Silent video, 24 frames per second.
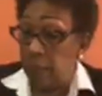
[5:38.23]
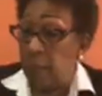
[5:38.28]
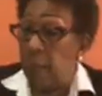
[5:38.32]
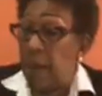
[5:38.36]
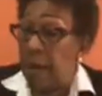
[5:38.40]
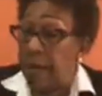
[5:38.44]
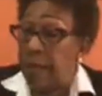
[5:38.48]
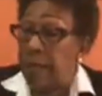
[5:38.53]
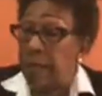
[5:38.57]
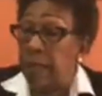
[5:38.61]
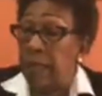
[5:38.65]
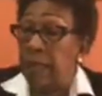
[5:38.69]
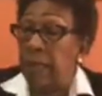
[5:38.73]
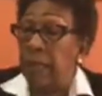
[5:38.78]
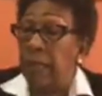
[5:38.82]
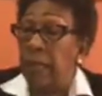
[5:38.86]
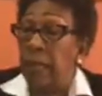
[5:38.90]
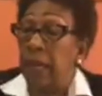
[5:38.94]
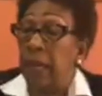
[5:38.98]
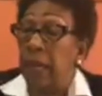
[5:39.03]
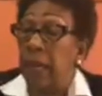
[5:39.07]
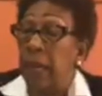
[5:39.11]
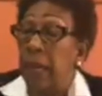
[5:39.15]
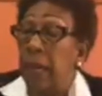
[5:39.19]
frankly,
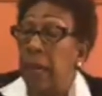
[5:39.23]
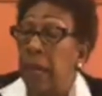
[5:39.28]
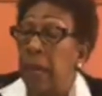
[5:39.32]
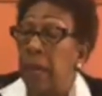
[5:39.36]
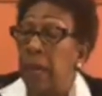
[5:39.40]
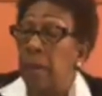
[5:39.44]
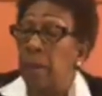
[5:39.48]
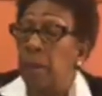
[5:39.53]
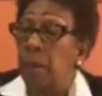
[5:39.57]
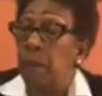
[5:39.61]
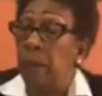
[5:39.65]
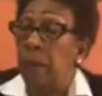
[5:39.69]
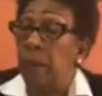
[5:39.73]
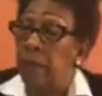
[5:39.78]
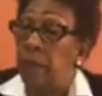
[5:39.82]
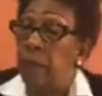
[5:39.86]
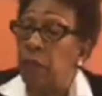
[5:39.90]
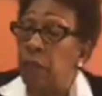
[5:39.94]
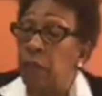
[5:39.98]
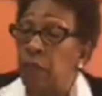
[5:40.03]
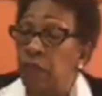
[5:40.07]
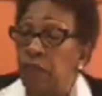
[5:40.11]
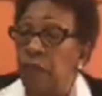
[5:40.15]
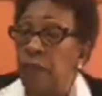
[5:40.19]
I
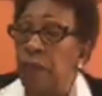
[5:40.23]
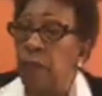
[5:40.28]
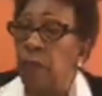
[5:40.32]
believe he was